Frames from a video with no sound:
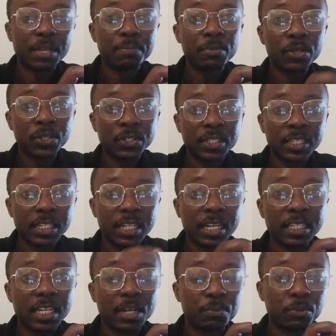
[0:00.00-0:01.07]
the music
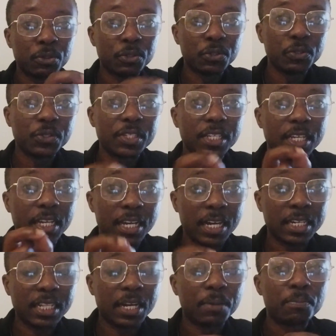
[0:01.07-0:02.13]
that are produced in
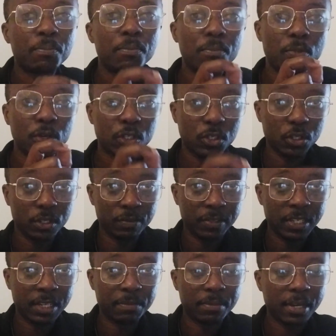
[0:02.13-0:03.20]
Ghana, most
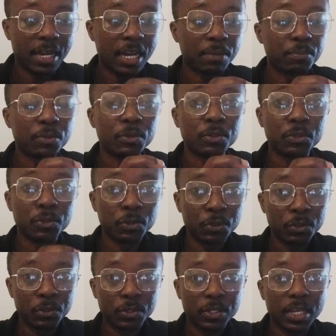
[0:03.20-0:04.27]
of them are
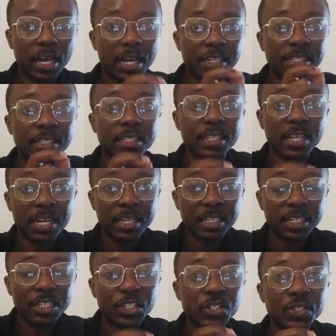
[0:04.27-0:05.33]
produced, are
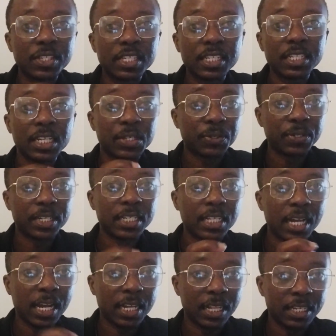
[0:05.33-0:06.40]
sung using the tree
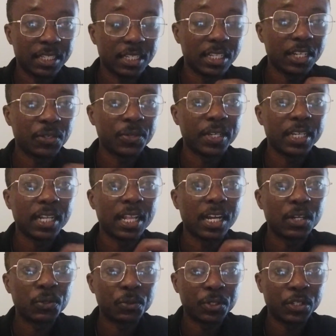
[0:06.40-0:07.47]
dialect, the tree
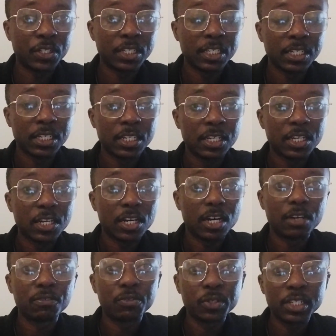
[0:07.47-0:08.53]
language,
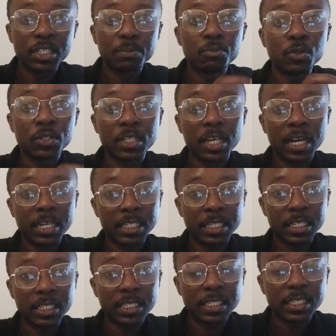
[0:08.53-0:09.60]
of which most
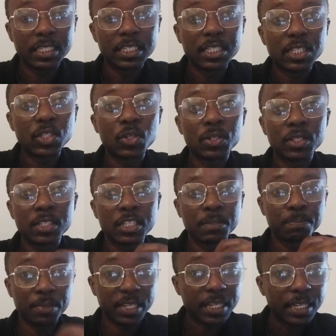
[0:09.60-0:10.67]
Ghanaians don't
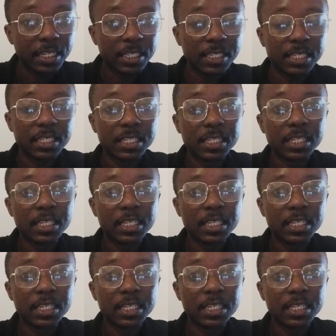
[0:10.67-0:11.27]
speak it.